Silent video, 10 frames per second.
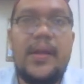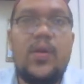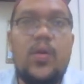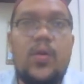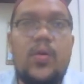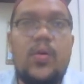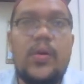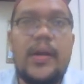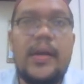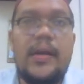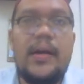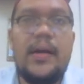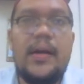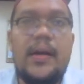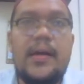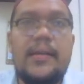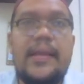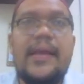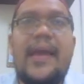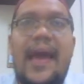know
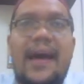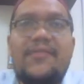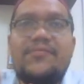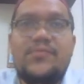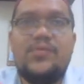they have to